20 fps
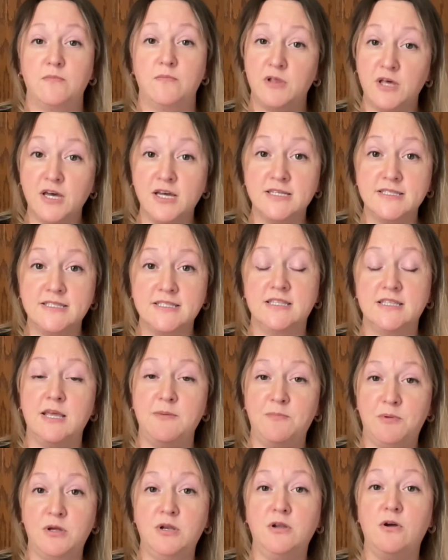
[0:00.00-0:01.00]
Plus, they
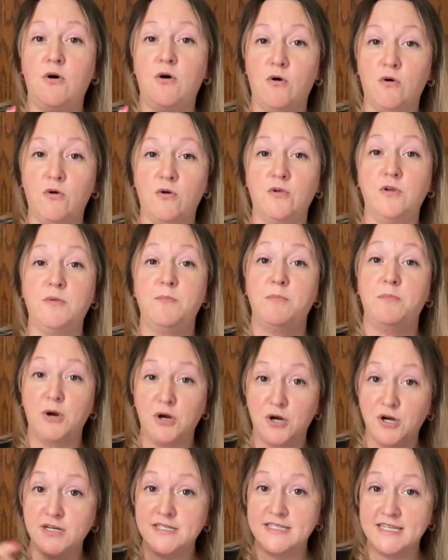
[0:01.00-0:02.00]
put a hold
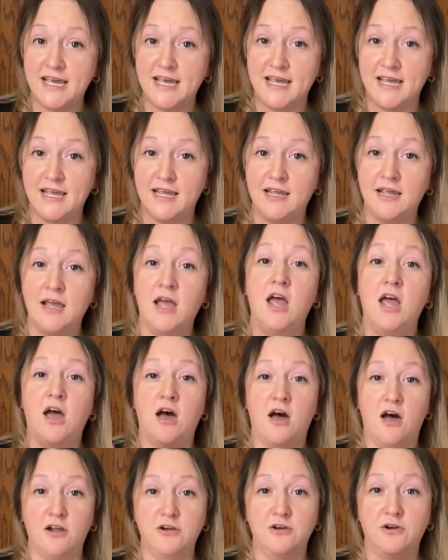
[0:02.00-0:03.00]
per day
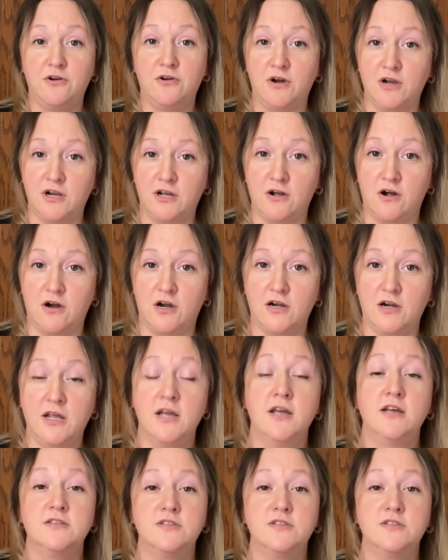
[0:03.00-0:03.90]
on your credit card.